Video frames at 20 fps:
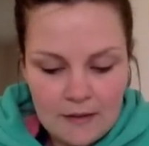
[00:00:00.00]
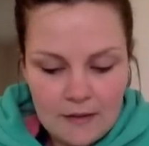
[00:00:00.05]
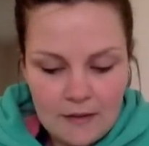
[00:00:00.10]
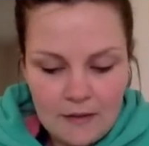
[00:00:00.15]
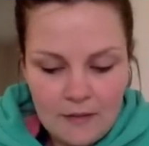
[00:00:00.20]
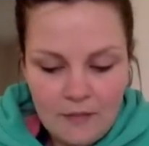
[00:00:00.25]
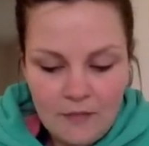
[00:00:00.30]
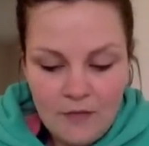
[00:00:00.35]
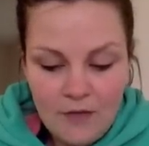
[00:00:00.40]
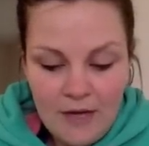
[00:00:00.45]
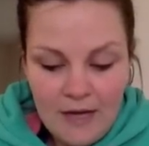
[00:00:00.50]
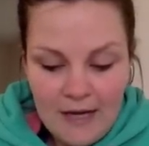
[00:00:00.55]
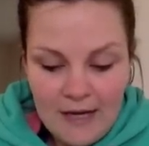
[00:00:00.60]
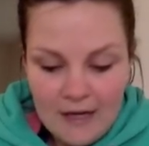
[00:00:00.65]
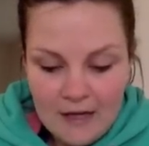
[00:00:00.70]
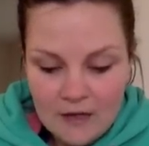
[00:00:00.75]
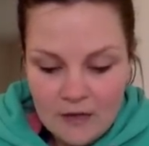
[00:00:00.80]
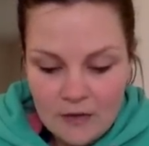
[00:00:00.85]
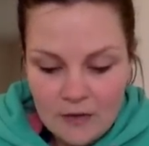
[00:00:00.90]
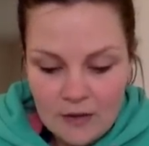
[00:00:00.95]
I'm really
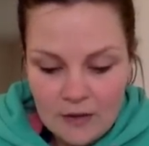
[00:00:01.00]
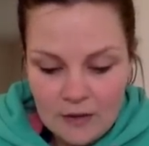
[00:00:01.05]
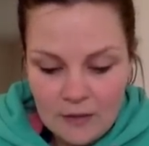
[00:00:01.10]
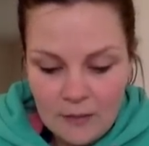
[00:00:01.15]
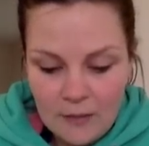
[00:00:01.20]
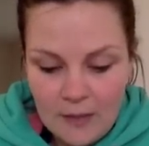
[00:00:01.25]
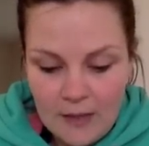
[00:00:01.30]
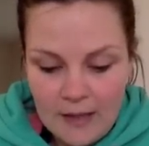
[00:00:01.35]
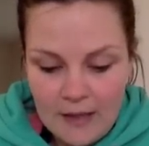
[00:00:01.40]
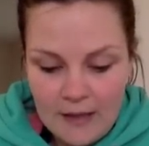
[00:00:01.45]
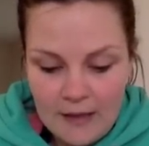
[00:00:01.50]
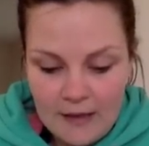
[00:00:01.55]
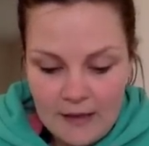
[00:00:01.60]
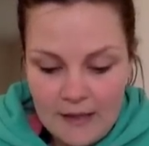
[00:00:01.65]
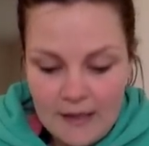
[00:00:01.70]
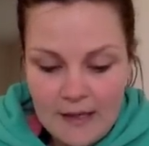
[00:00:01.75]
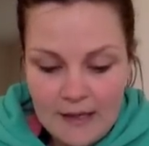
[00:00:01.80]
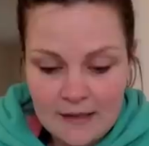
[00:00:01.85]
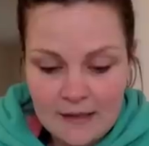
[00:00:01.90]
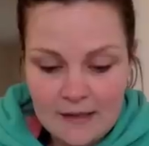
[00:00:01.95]
enjoying
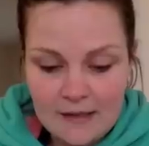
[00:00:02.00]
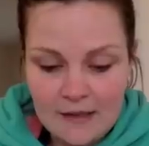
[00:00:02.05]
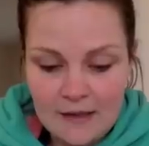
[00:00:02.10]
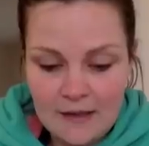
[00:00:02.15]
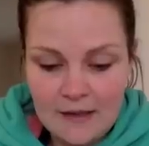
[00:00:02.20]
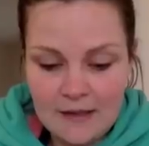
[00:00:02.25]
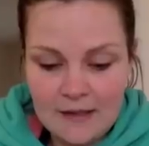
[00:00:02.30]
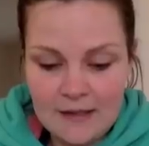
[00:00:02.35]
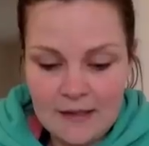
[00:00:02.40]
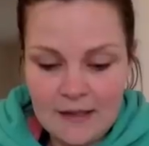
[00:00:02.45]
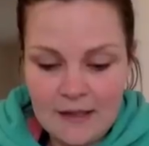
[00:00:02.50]
the exercise.